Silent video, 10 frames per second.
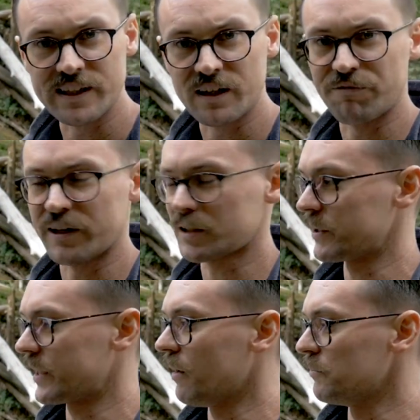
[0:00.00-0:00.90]
that effect
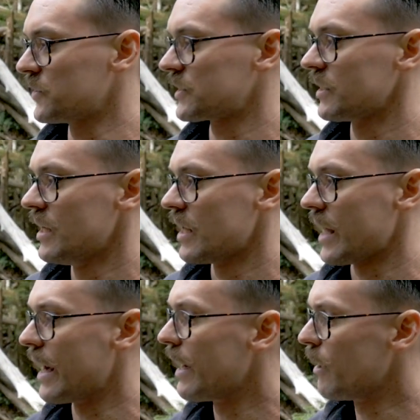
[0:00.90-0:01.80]
becomes.
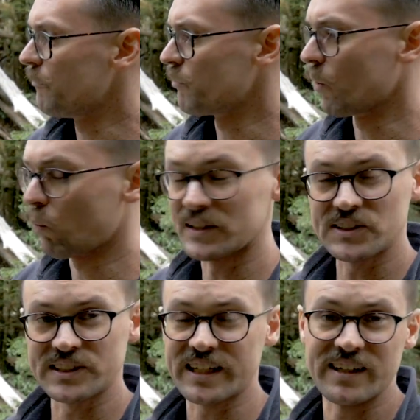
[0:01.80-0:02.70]
but 1
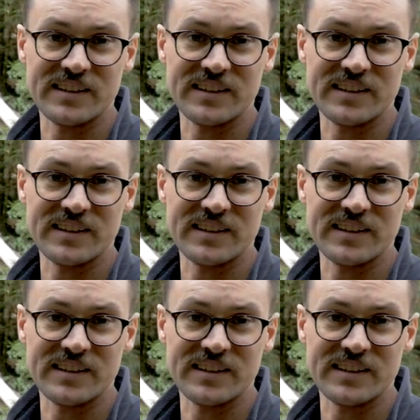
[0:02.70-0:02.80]
second